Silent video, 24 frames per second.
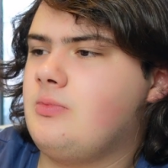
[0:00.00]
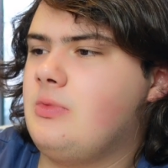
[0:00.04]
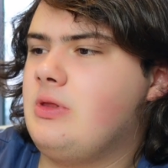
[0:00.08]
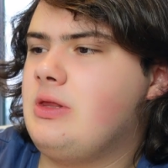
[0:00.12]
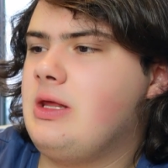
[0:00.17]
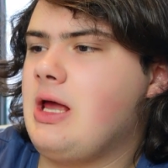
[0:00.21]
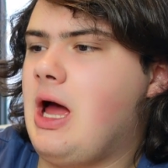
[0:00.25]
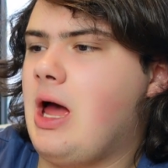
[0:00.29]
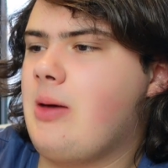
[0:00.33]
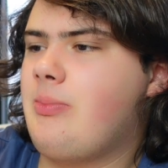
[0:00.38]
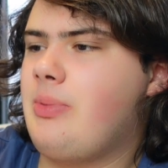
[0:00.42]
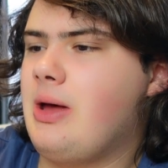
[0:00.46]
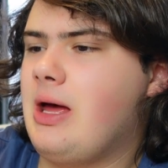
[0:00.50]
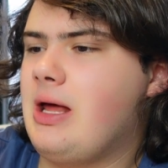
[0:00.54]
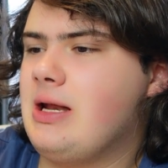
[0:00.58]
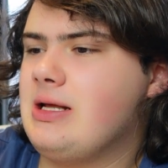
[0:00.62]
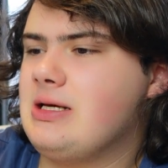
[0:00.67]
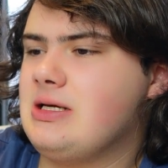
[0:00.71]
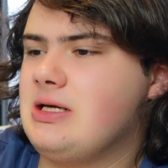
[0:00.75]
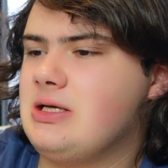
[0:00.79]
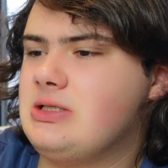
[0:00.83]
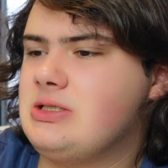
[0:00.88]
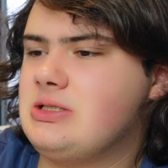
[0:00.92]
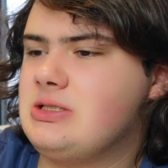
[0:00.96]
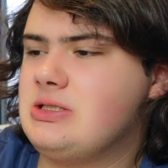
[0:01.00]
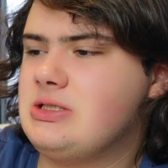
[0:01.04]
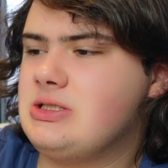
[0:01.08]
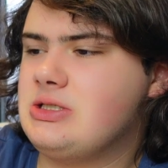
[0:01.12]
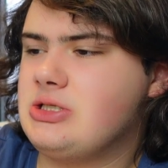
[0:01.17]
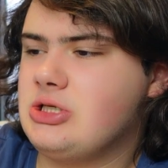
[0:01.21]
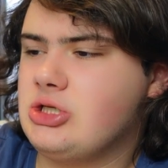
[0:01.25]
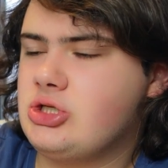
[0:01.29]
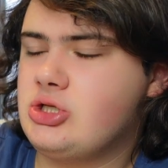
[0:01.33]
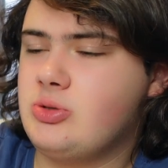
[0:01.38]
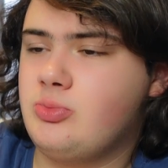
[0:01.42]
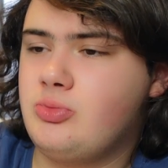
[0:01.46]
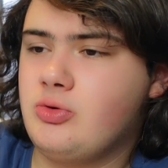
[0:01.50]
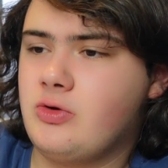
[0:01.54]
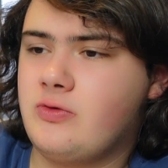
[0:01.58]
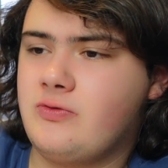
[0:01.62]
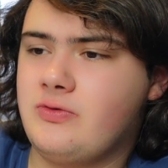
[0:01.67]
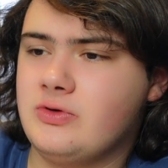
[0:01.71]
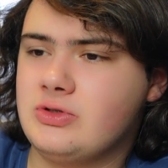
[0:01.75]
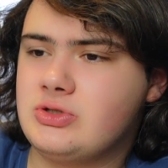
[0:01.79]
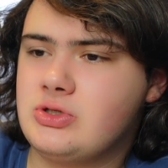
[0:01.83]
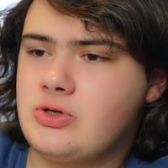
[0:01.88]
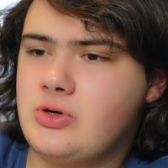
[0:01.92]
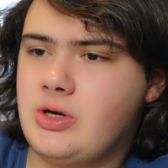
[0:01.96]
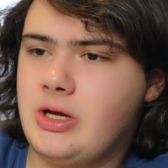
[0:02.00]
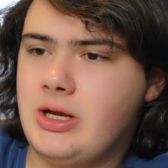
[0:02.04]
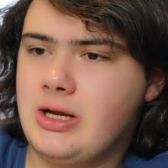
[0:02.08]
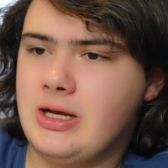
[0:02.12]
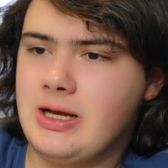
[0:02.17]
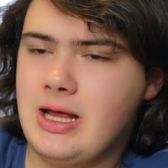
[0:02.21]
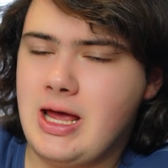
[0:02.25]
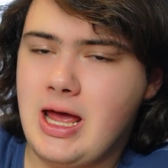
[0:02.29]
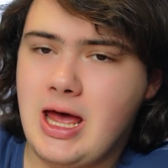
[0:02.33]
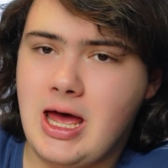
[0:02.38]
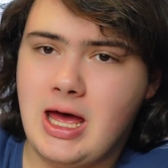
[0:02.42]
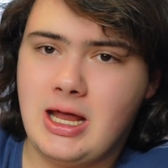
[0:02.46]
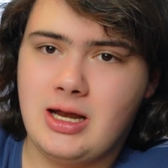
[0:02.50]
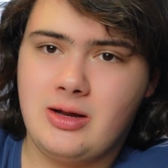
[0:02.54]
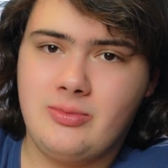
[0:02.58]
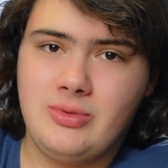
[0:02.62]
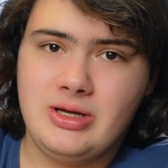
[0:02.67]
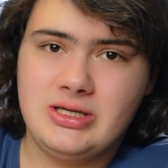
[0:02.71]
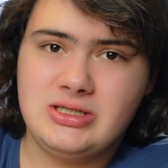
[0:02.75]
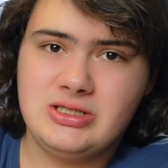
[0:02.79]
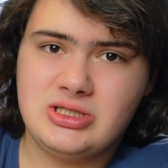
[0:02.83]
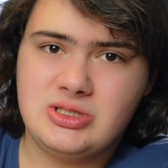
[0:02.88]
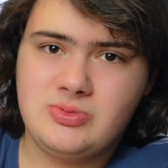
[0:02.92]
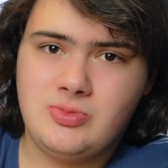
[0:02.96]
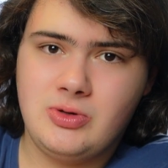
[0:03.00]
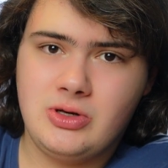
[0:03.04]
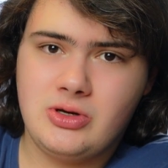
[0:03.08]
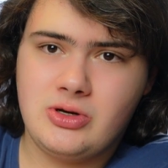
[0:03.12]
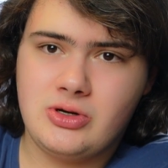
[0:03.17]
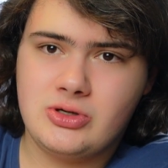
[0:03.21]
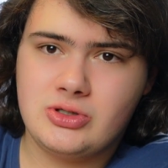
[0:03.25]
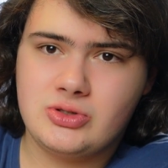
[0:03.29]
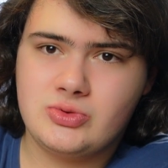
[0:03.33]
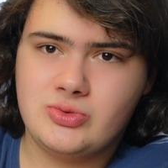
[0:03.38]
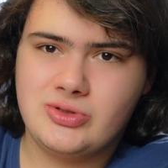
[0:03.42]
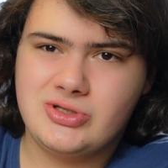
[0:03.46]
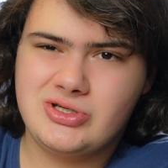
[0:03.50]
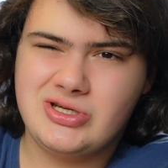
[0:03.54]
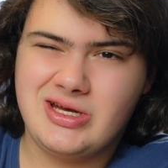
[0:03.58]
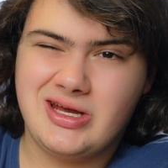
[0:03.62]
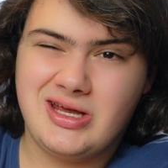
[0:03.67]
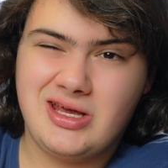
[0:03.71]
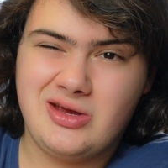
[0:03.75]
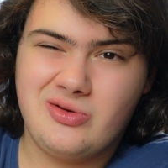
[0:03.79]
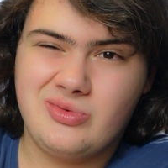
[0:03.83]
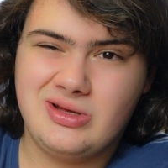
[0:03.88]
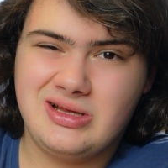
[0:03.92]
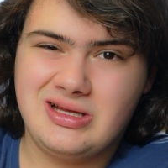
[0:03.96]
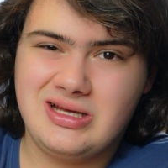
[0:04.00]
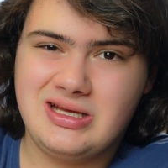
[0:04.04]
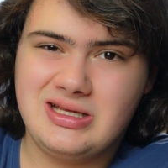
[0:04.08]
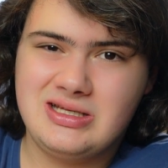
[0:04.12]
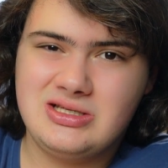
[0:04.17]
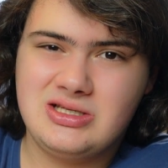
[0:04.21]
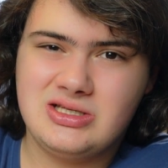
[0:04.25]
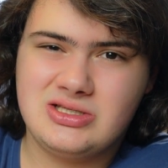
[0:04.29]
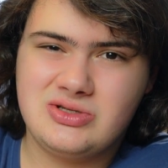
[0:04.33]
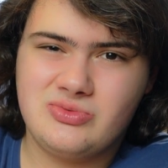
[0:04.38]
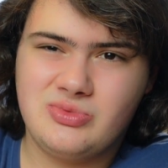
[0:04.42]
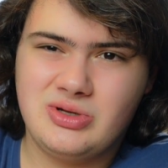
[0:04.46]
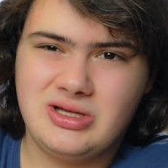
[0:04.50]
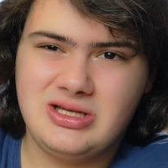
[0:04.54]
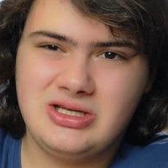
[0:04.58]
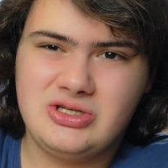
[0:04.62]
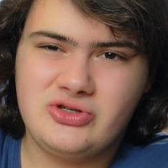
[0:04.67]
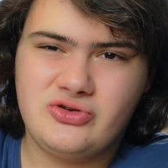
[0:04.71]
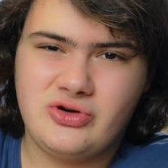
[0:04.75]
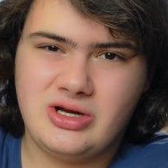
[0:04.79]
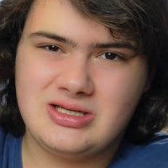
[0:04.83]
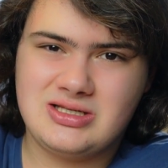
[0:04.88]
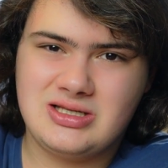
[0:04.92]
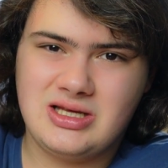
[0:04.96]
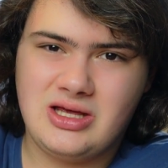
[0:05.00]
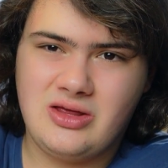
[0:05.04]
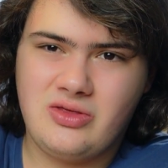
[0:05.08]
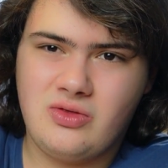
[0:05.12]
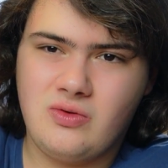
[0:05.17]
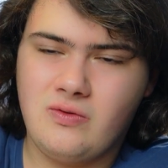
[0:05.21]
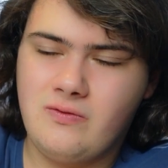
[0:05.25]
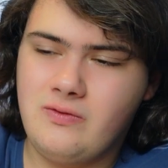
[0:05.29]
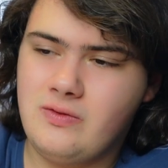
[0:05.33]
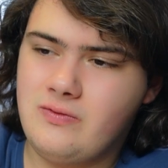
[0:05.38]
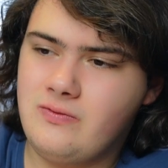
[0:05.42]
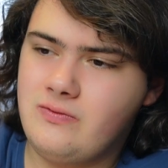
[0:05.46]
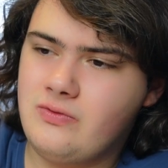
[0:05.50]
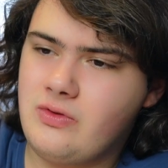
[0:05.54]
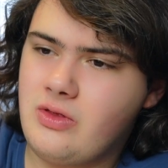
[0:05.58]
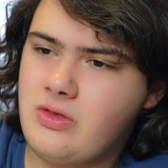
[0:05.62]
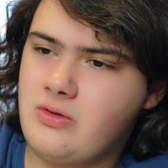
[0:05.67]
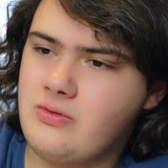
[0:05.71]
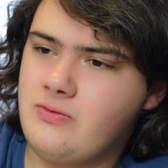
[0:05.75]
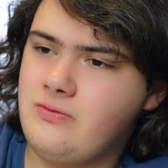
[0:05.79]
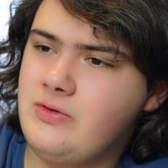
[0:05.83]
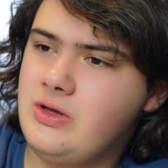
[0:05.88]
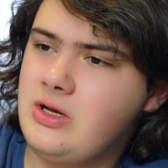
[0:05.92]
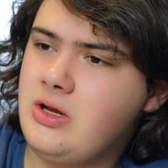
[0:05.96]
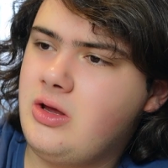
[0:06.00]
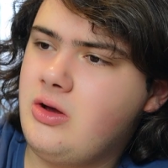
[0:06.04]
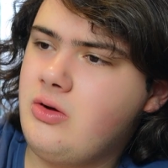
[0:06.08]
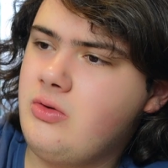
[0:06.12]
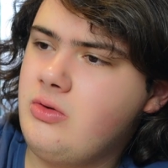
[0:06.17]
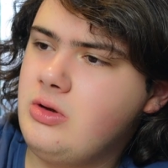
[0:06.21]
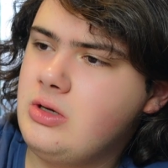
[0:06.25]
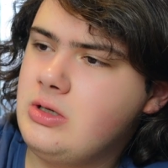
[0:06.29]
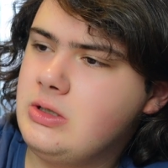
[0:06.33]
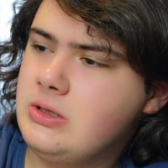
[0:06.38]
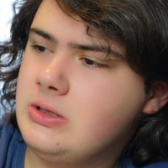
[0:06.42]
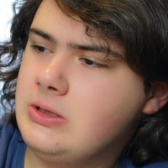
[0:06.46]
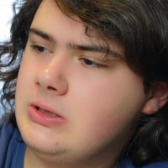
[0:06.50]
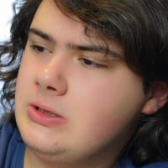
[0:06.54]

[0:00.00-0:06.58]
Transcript: the iPad has such a beautiful screen and amazing speakers, which I can't really, doesn't really translate through, through video.